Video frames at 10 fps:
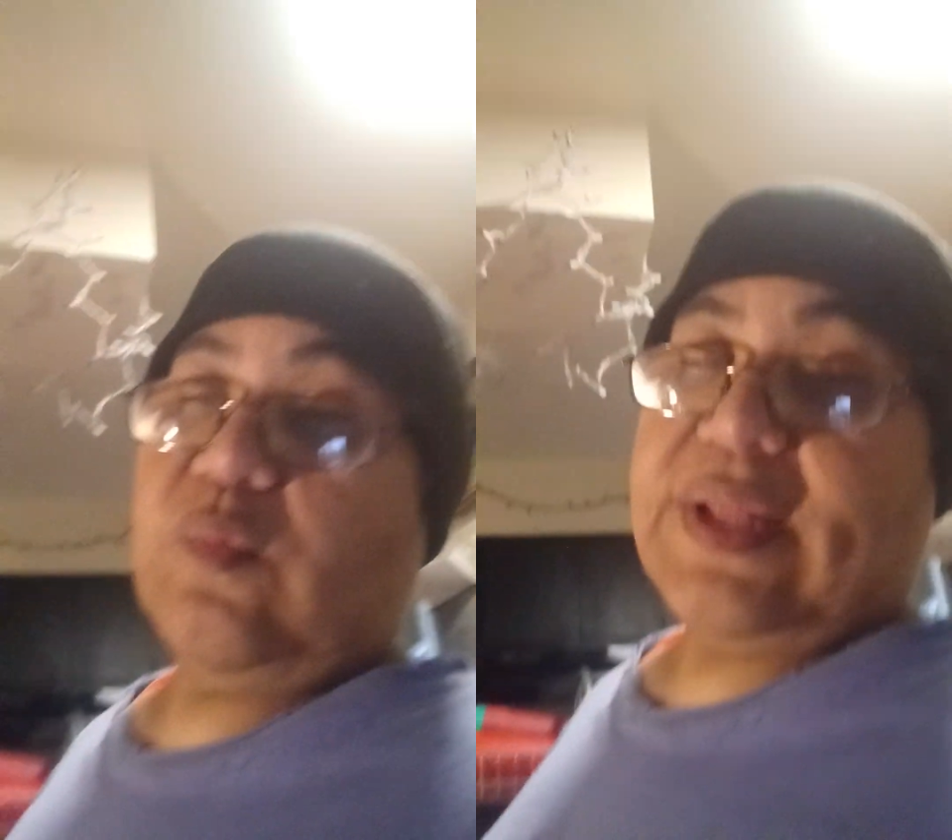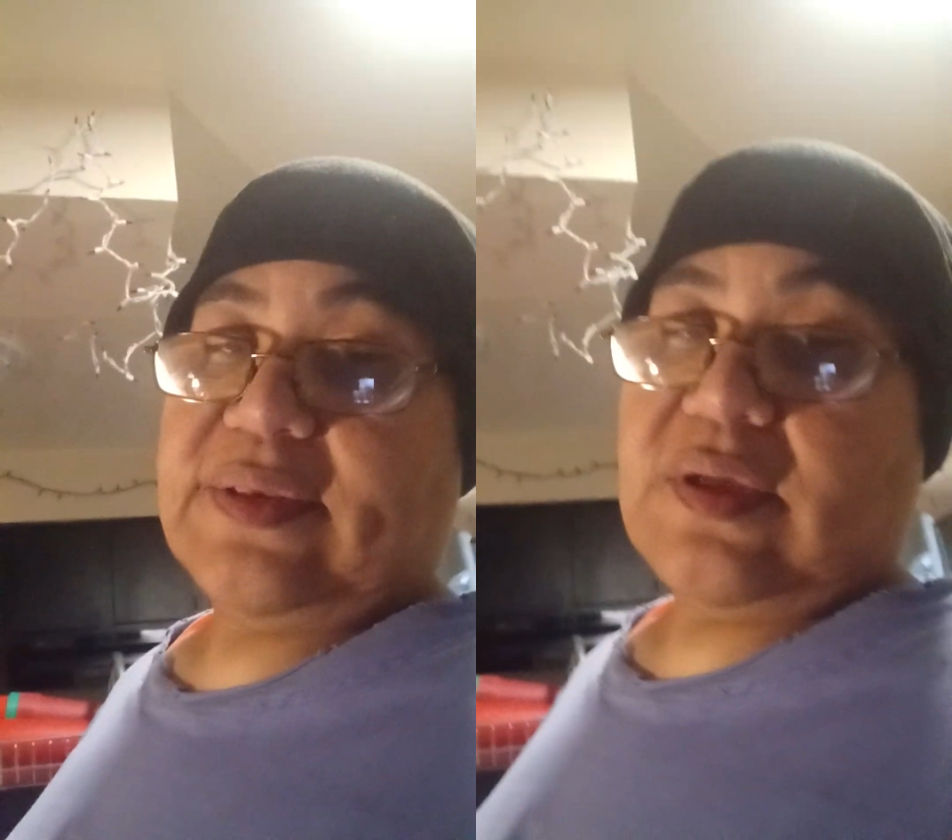
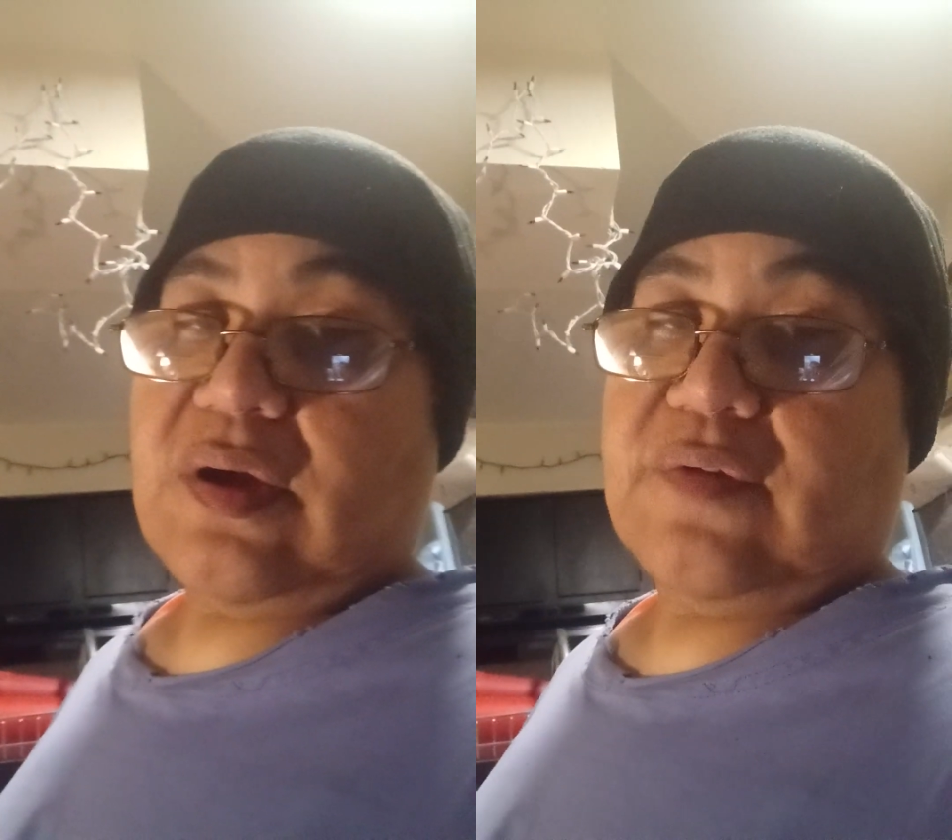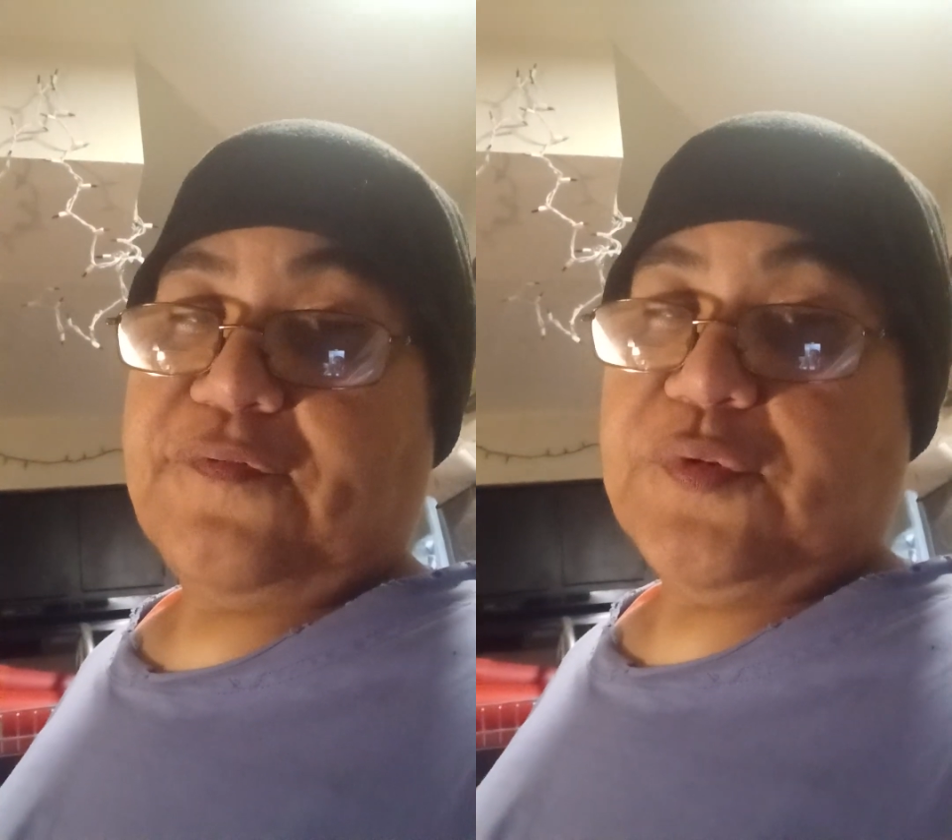wet
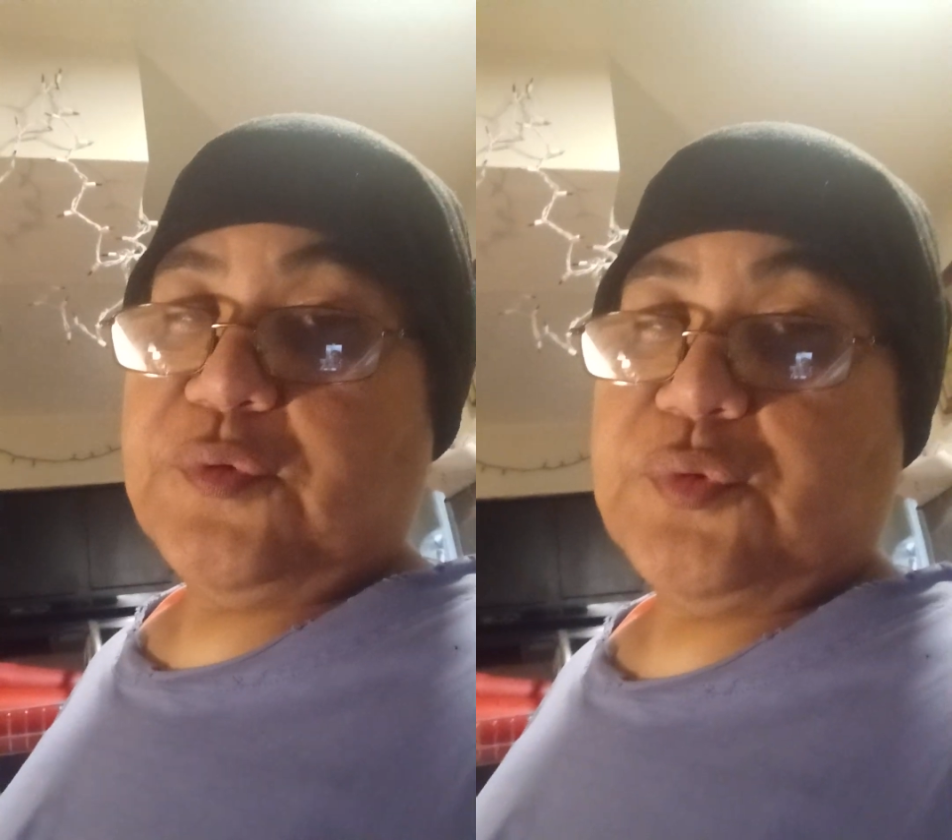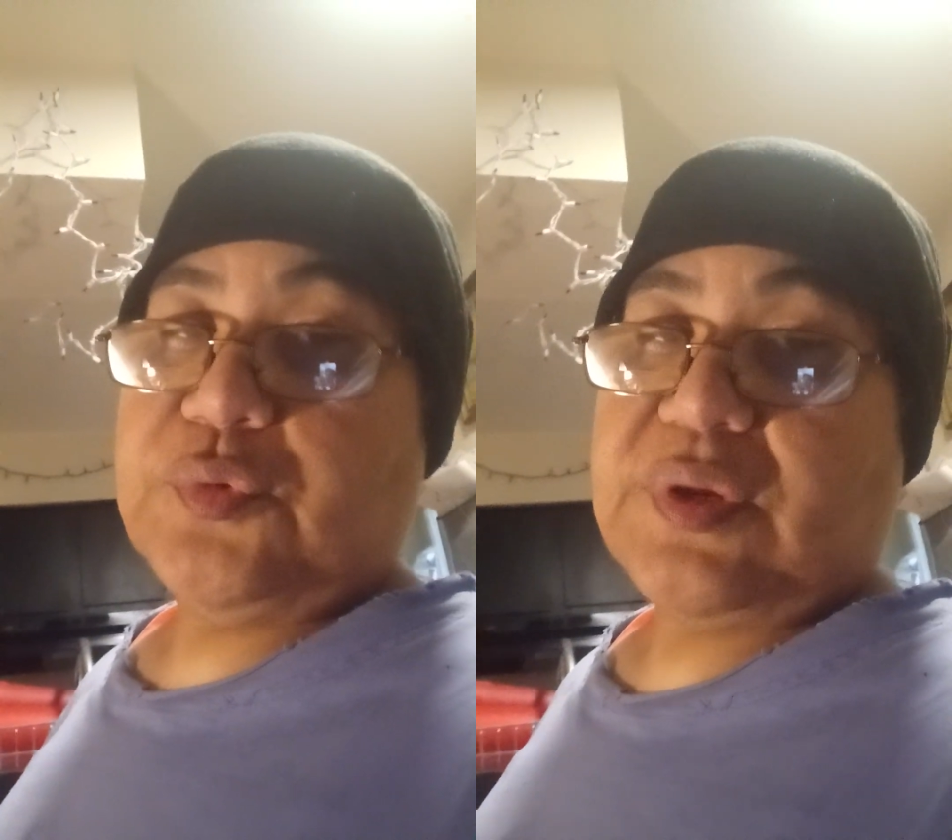dog
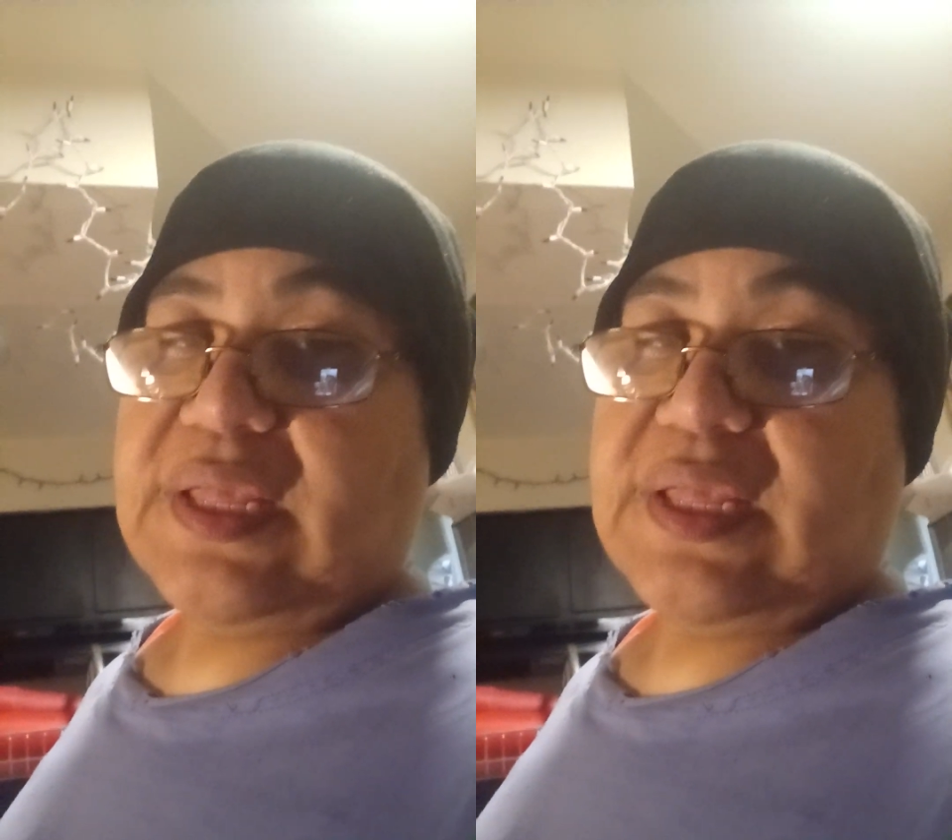food